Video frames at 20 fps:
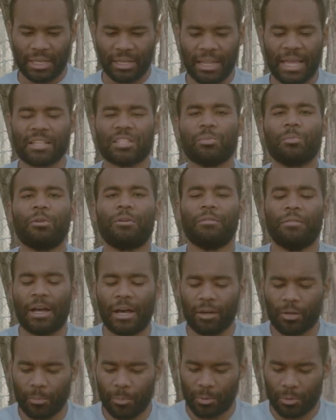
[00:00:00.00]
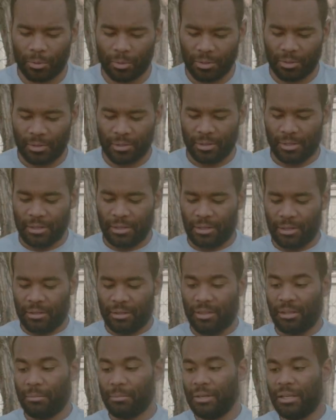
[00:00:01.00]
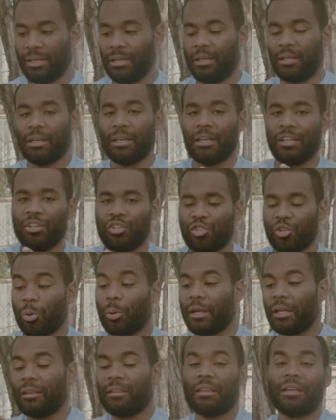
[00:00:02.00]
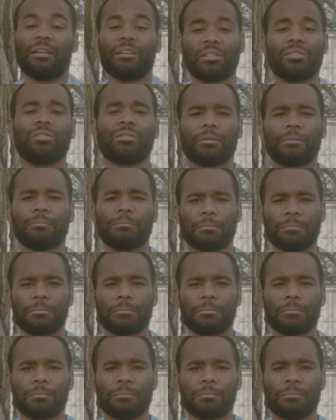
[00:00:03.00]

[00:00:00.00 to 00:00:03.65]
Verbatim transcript: And that's more valuable than me enjoying this.